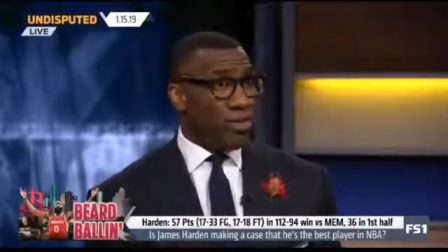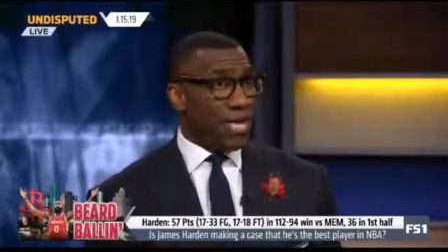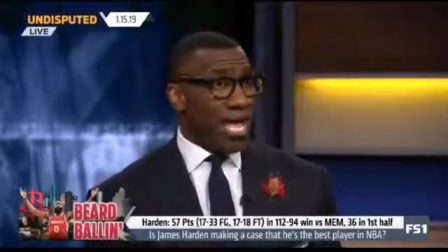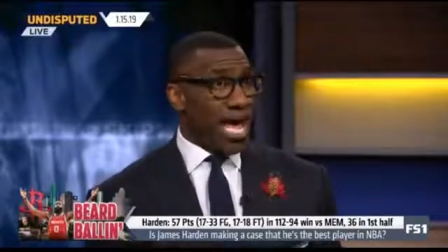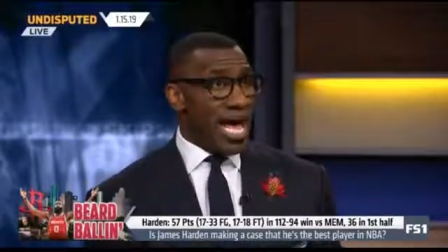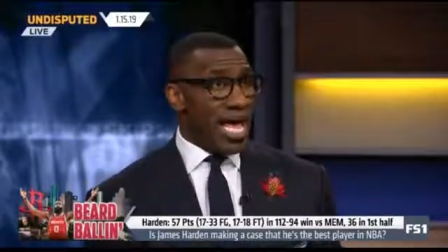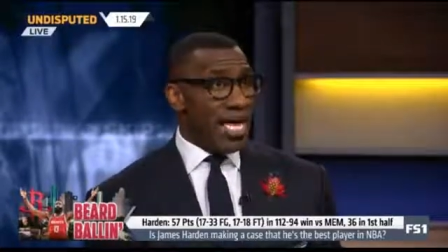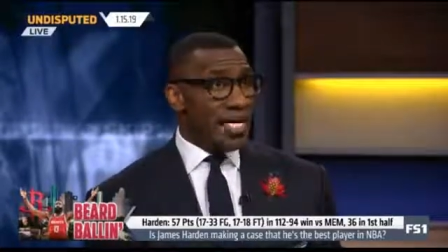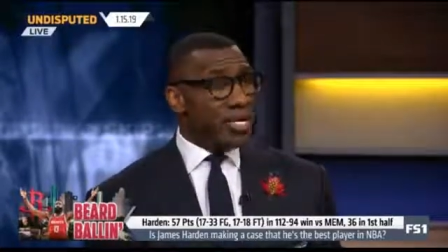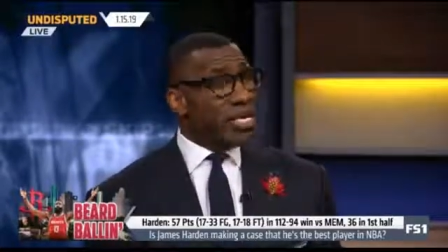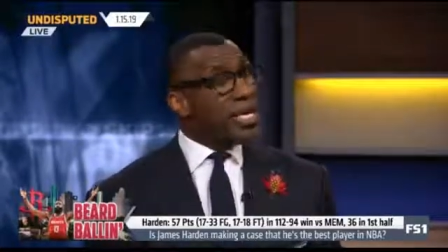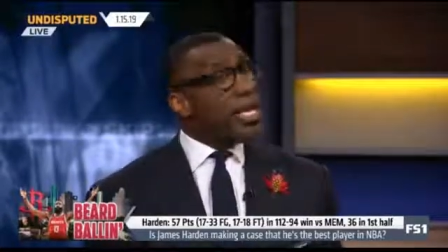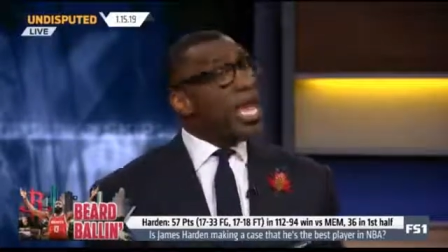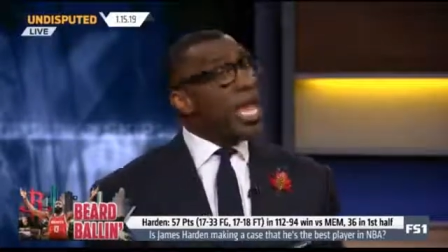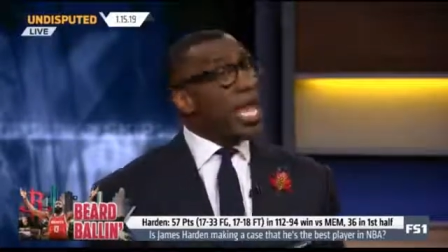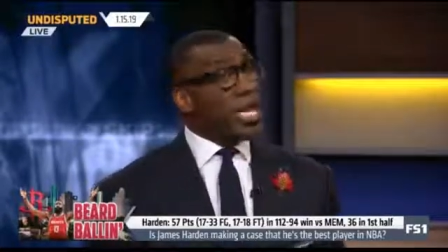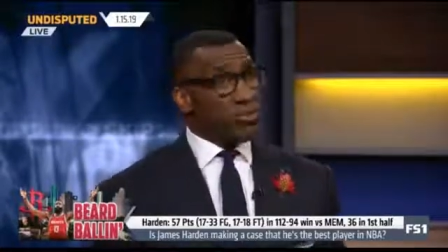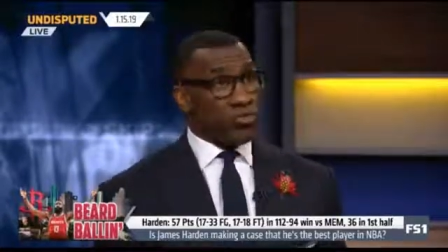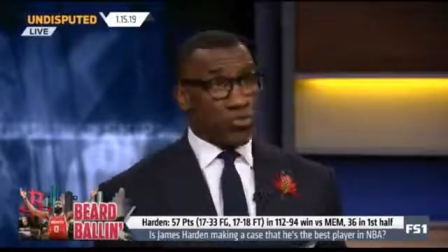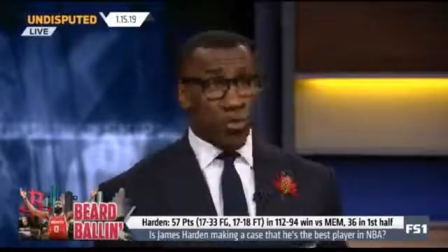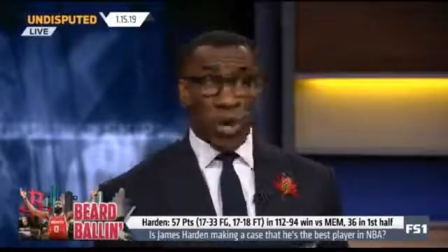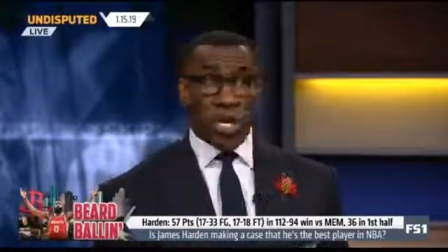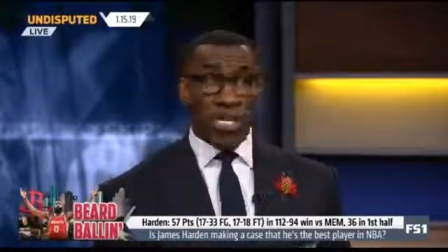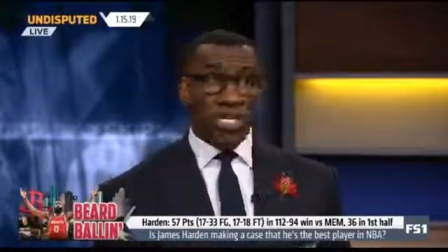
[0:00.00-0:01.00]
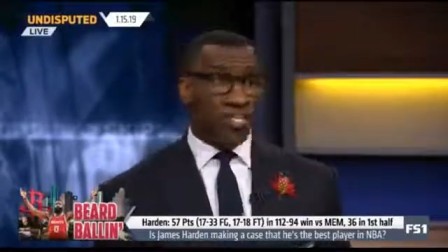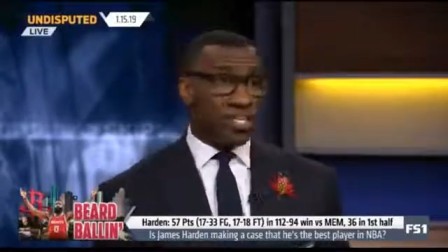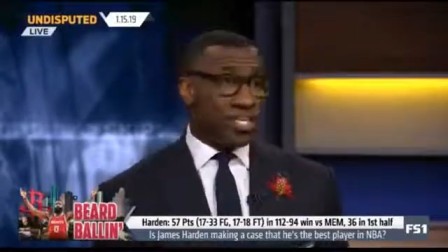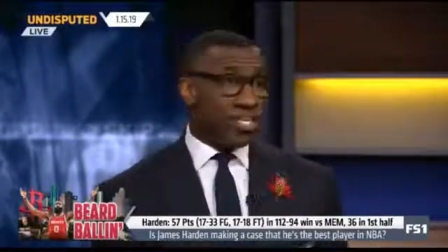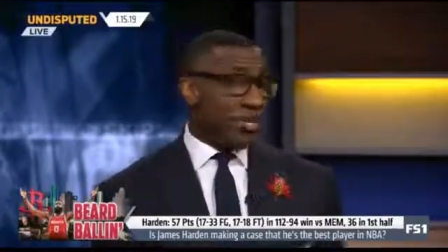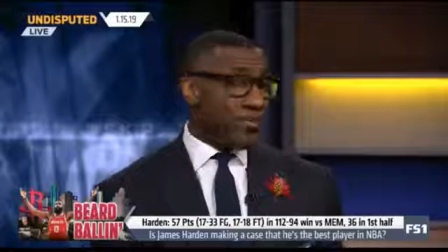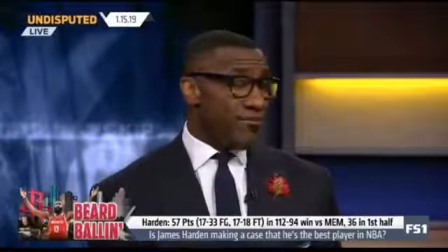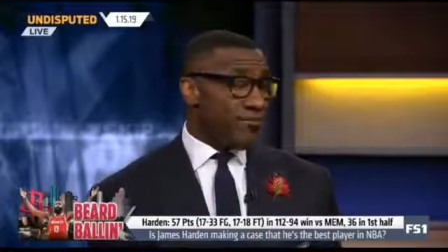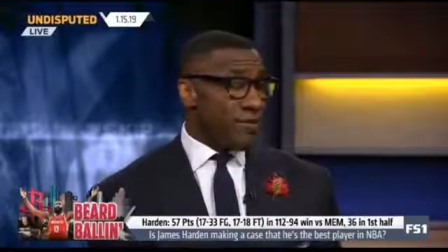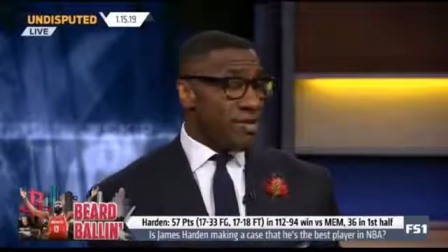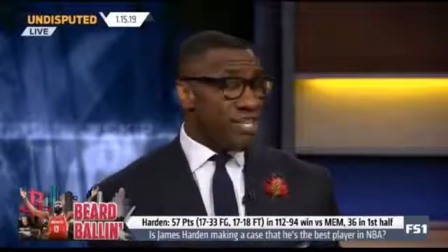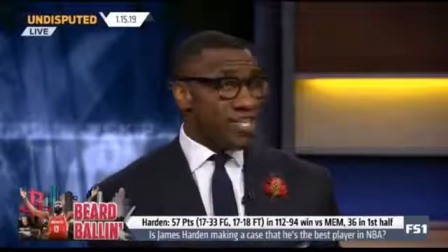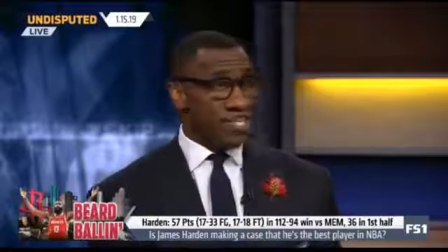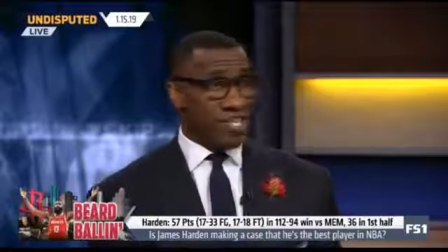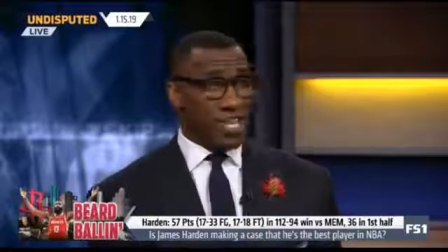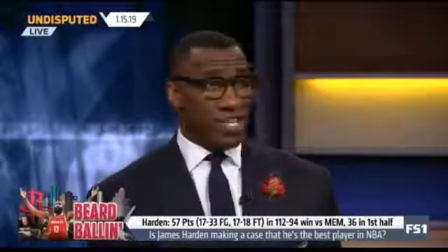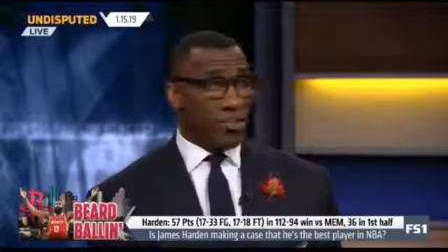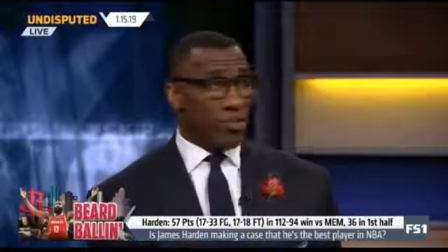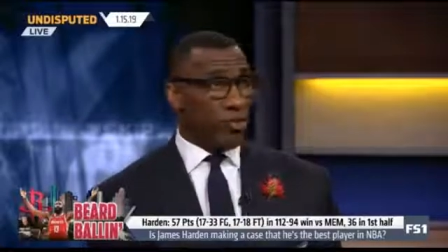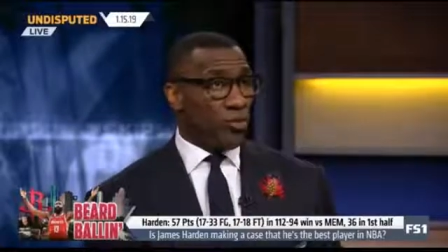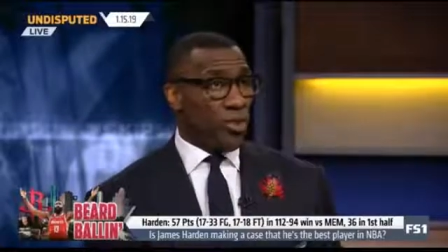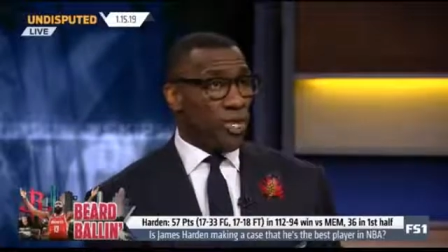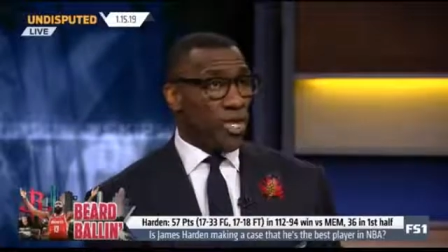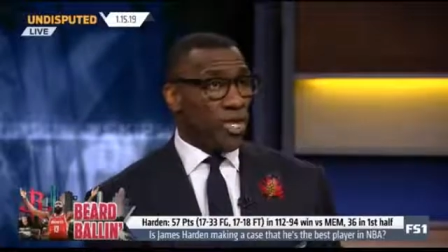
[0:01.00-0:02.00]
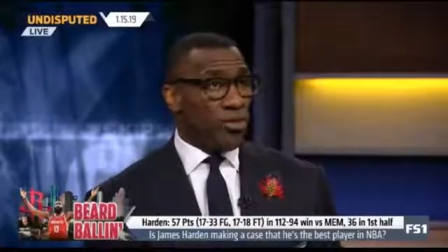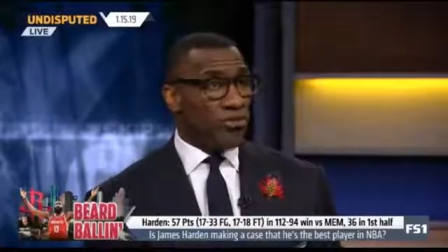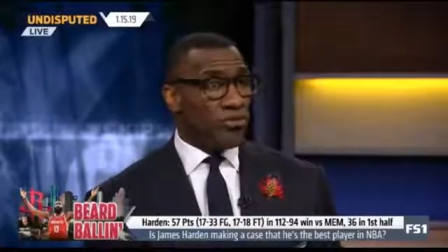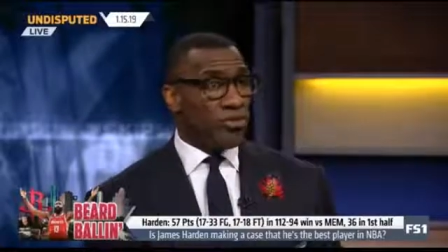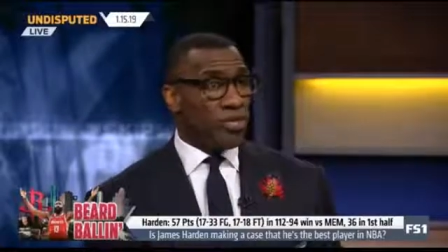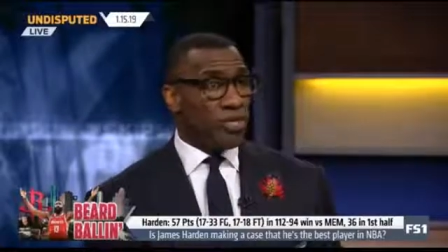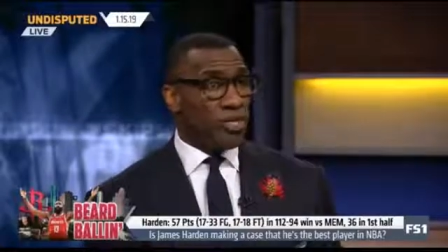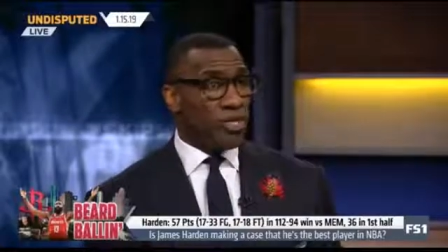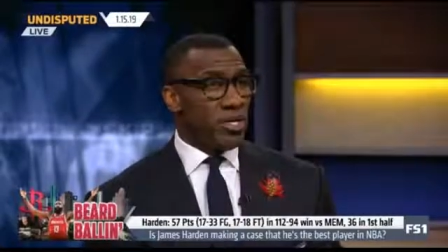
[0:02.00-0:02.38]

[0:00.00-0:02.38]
line, as well as he can finish at the rim?